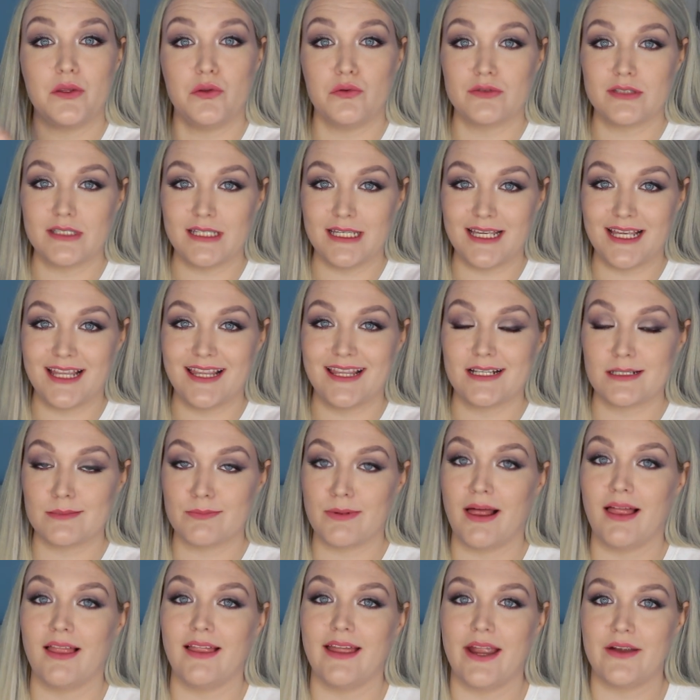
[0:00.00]
using this
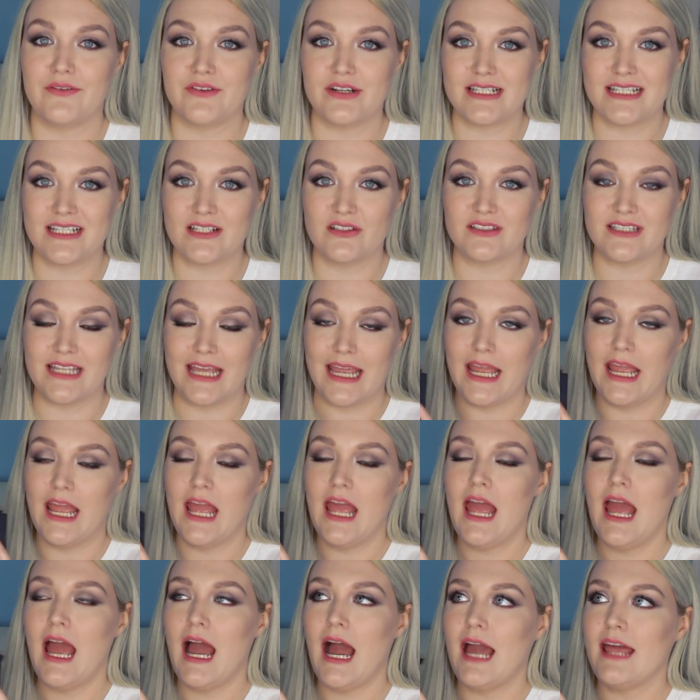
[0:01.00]
palette every single day.
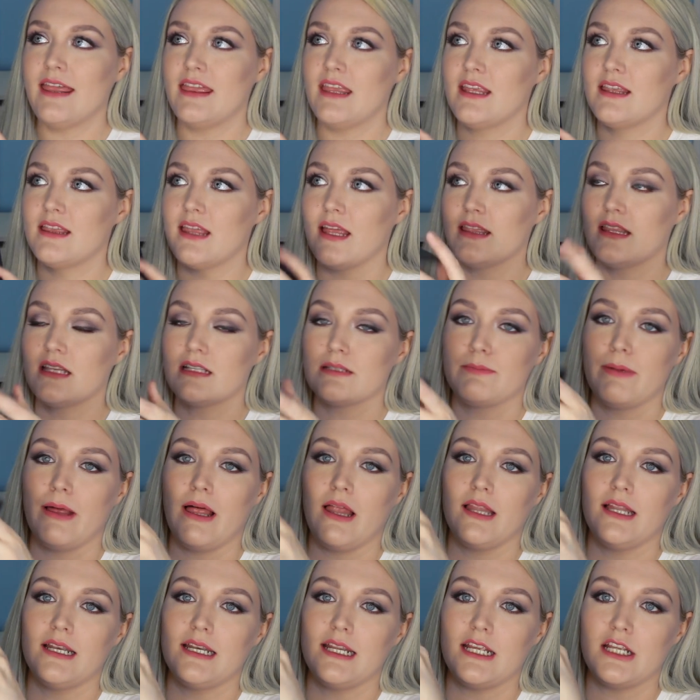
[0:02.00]
I think that this
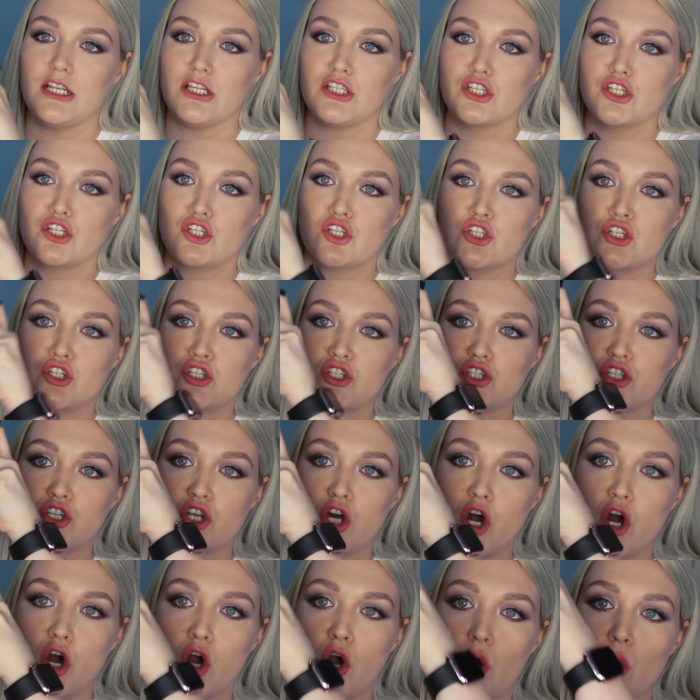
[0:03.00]
palette is
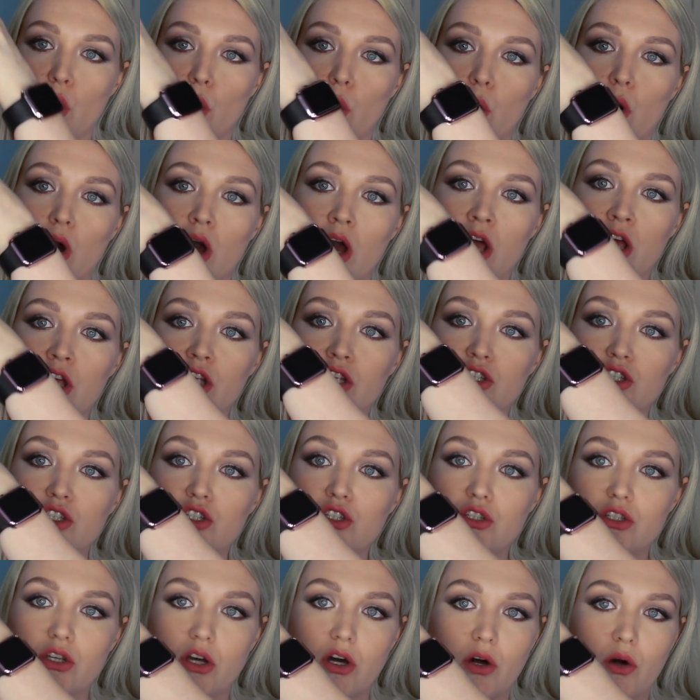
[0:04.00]
so
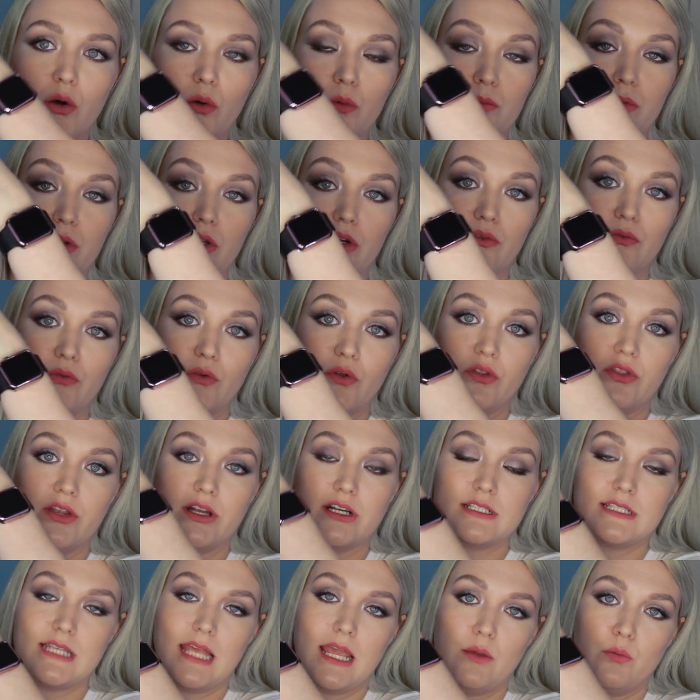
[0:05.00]
beautiful.
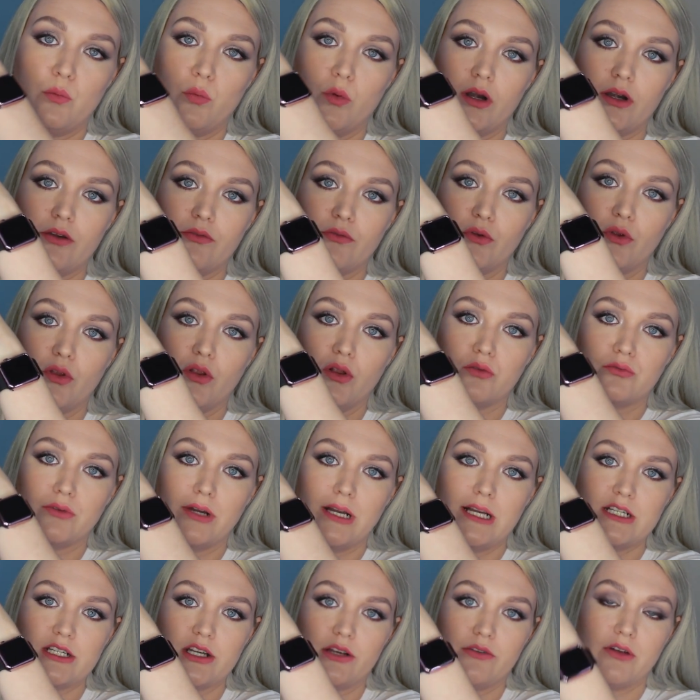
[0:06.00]
There's a wonderful
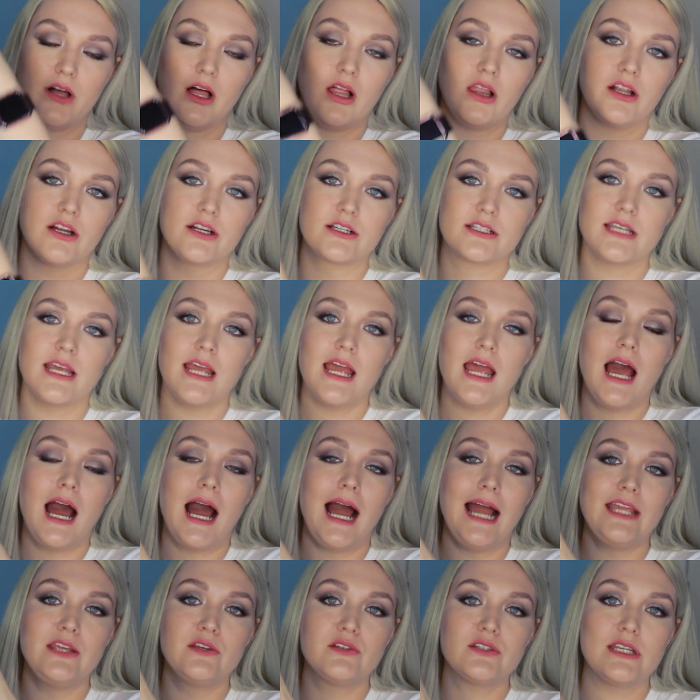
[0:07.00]
range of colors.
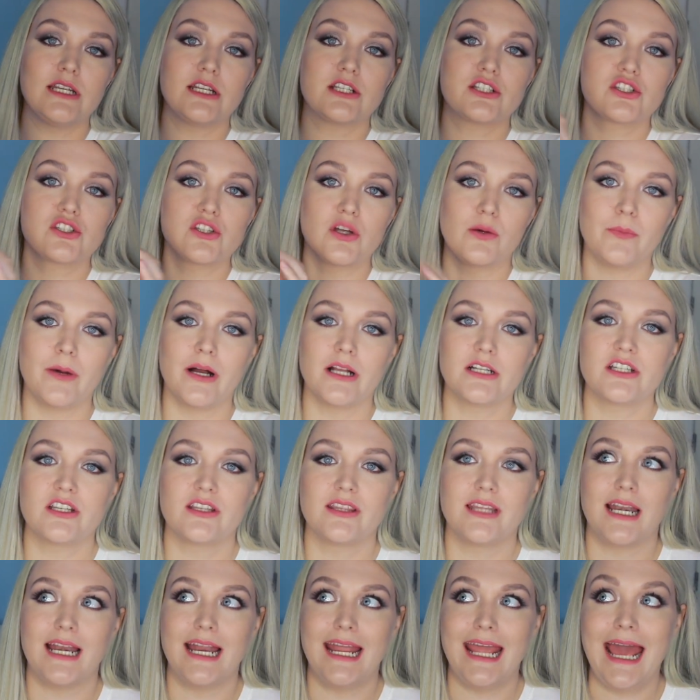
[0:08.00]
I used it so much
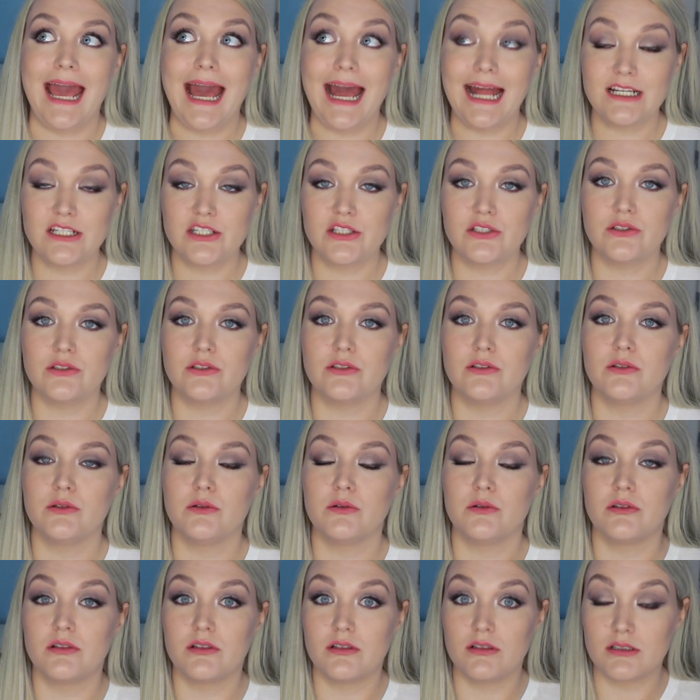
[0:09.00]
that I had
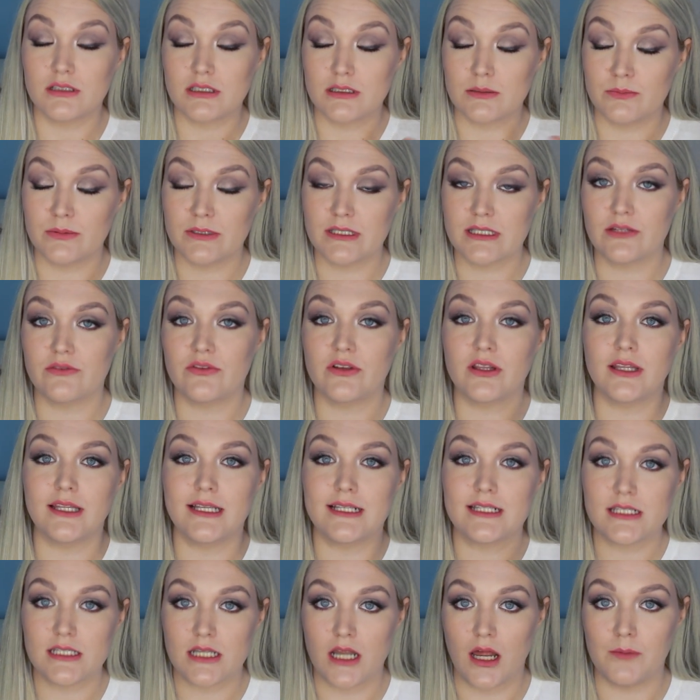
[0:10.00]
to specifically
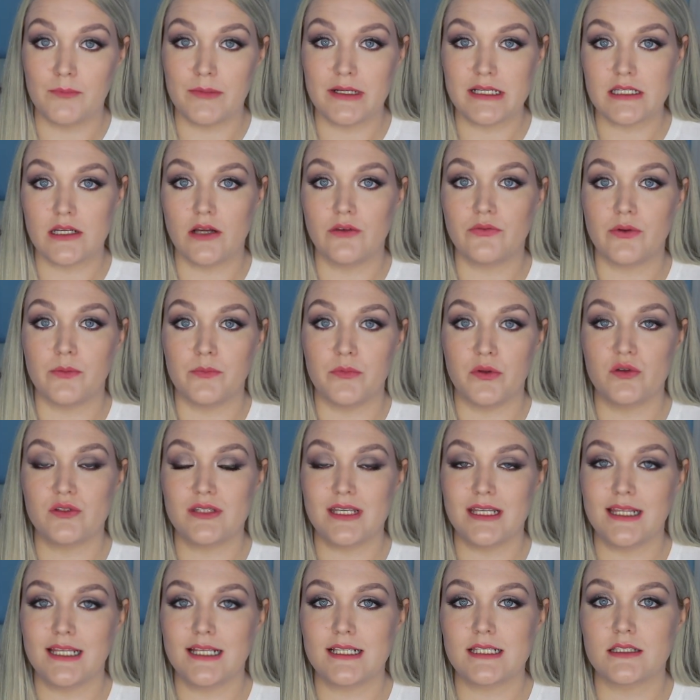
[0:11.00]
stop myself from
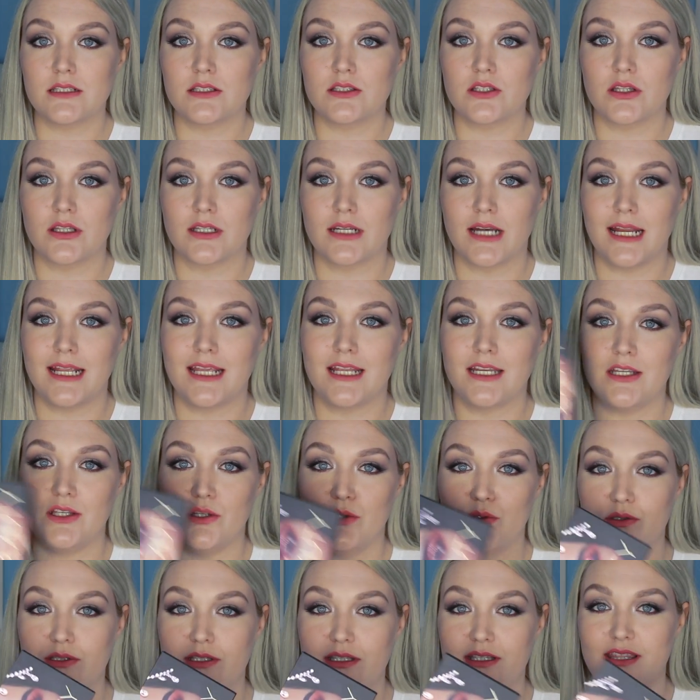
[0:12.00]
using this so that I could
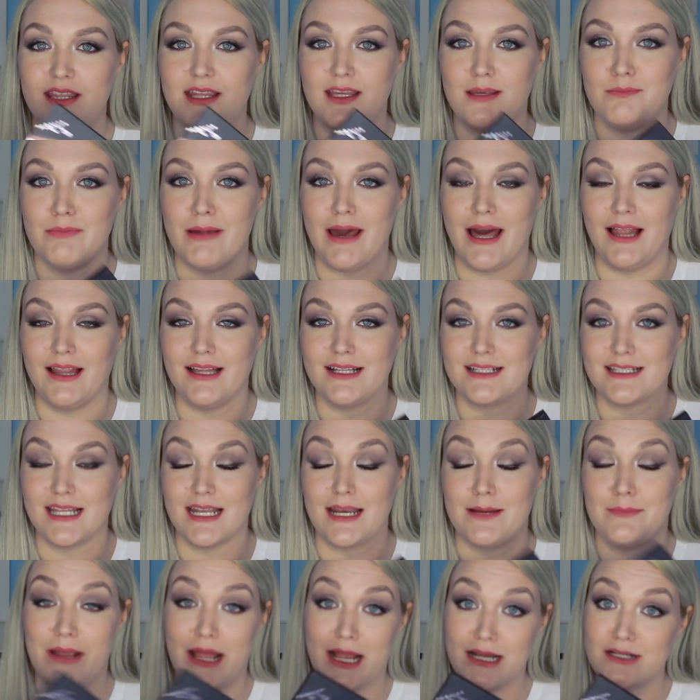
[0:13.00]
use the palettes that
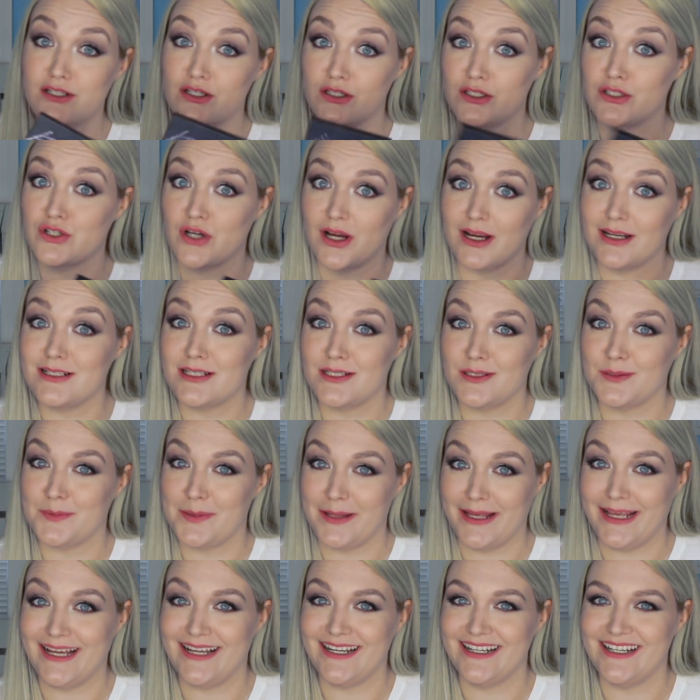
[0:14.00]
I'm actually trying to
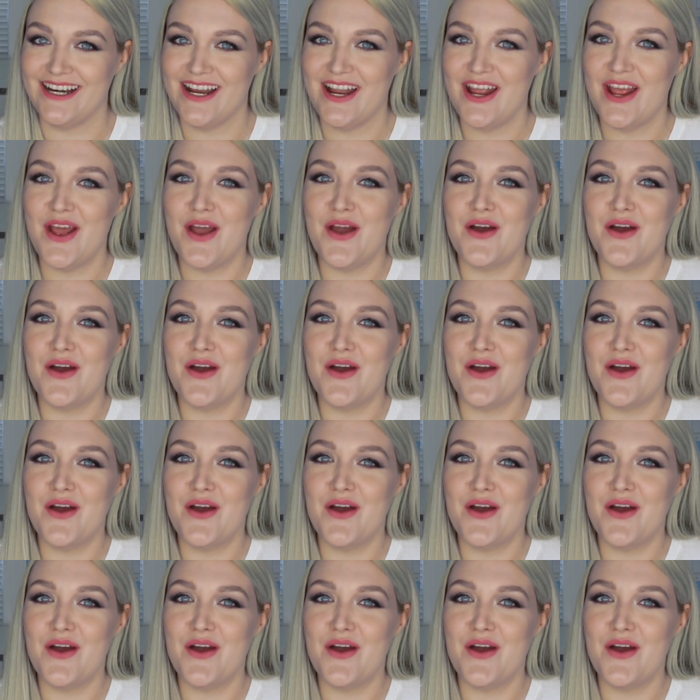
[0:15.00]
pan